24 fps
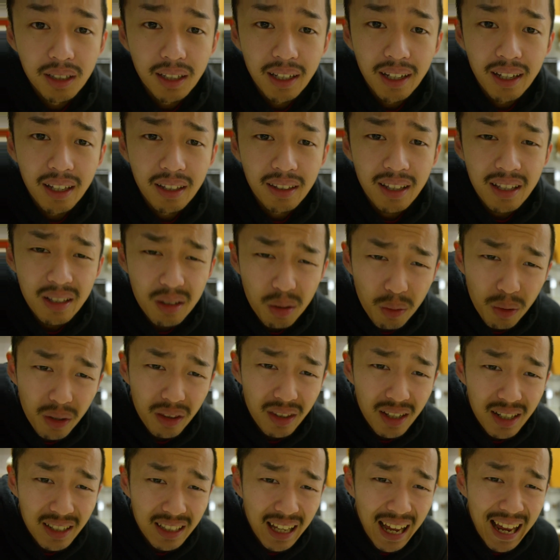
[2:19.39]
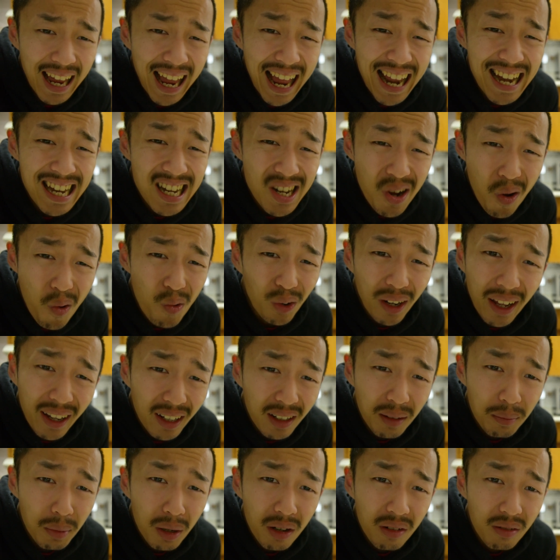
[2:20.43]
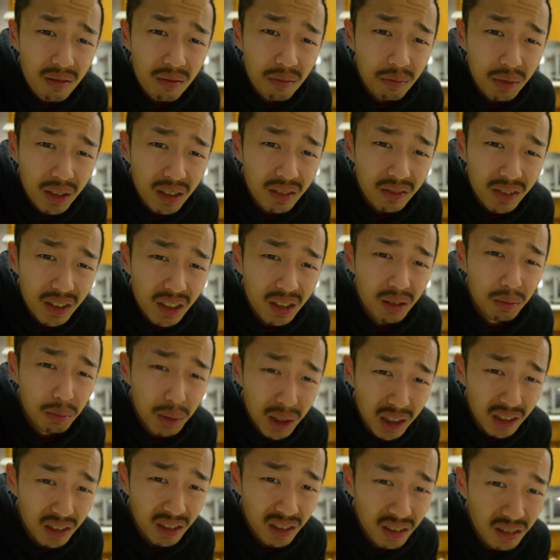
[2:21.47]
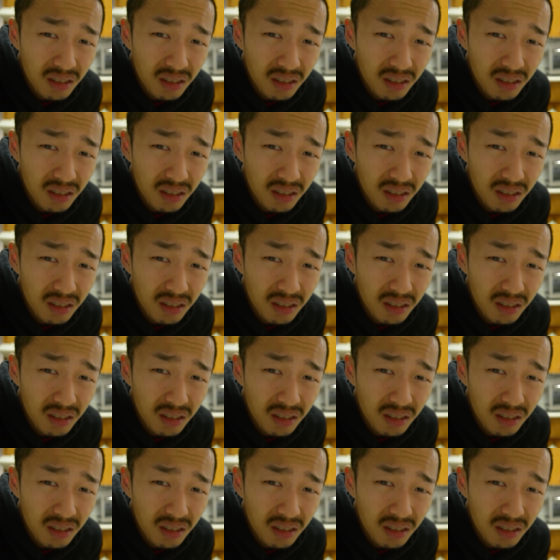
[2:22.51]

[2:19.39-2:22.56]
And that's one of the things I don't like about being Vietnamese. The